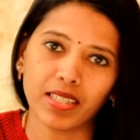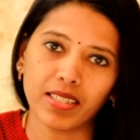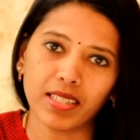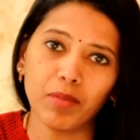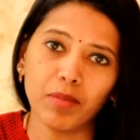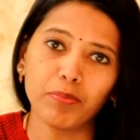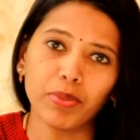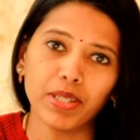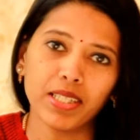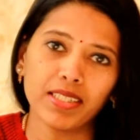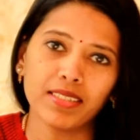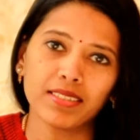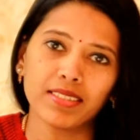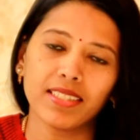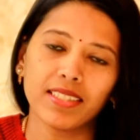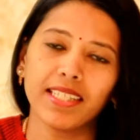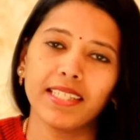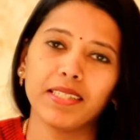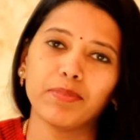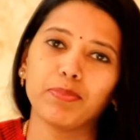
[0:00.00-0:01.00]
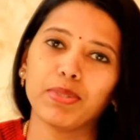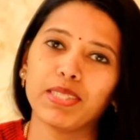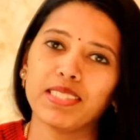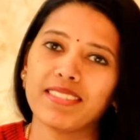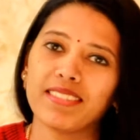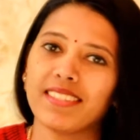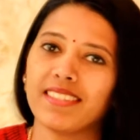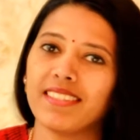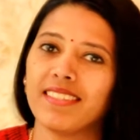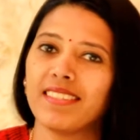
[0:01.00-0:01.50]
companies that I
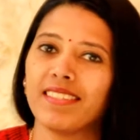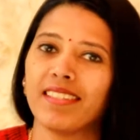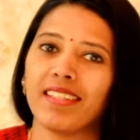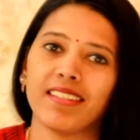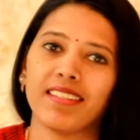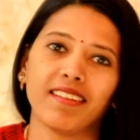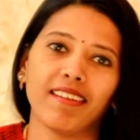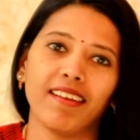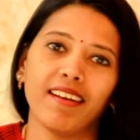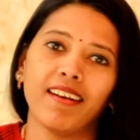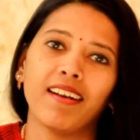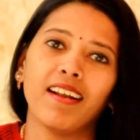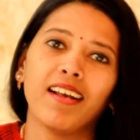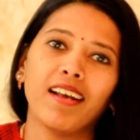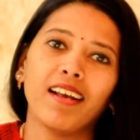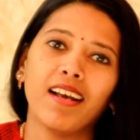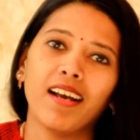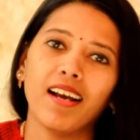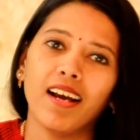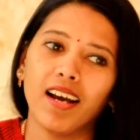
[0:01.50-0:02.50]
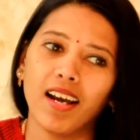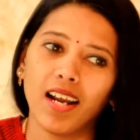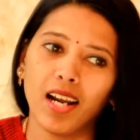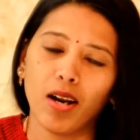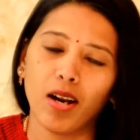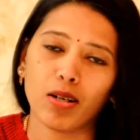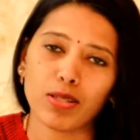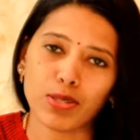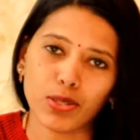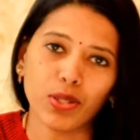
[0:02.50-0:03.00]
purchase, and then
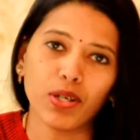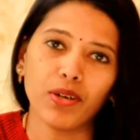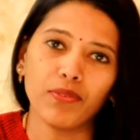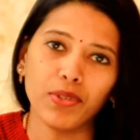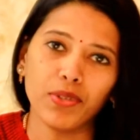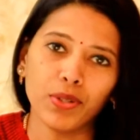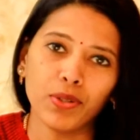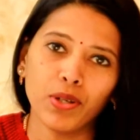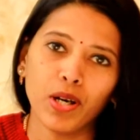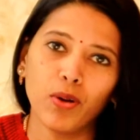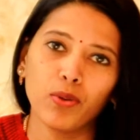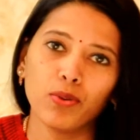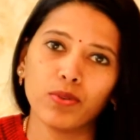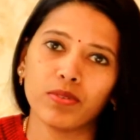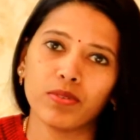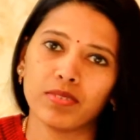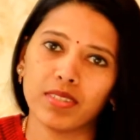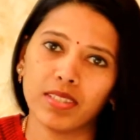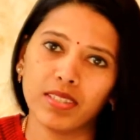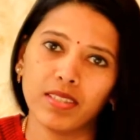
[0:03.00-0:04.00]
I'll also review how